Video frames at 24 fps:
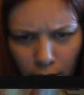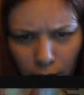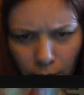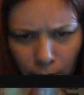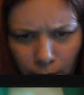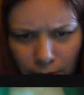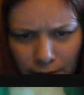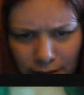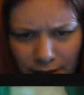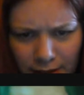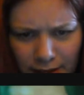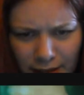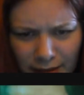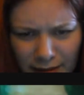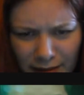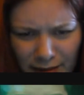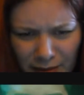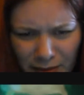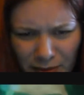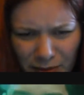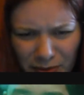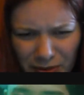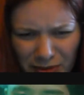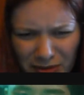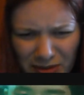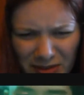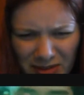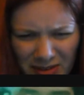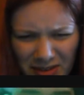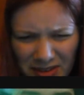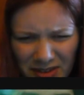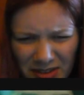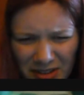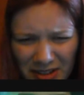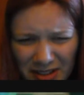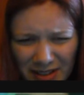What's that?
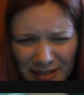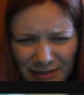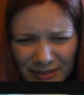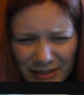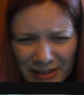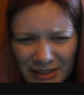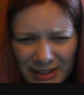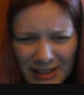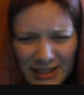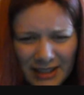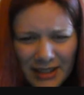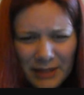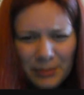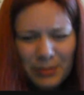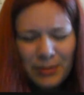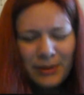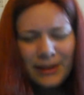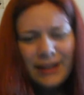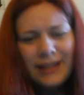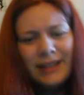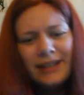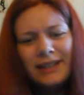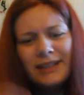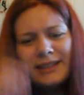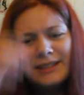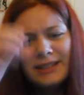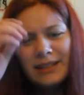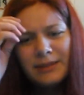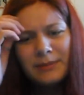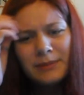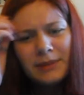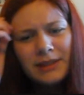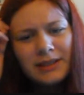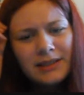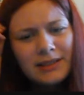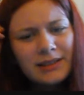Don't even dookie, please. Let
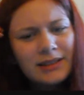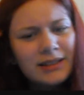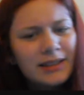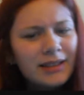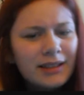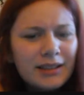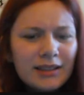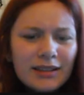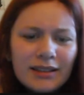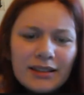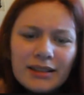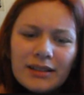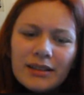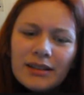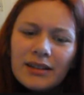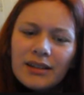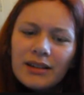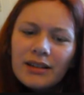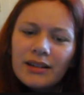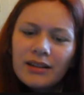me see.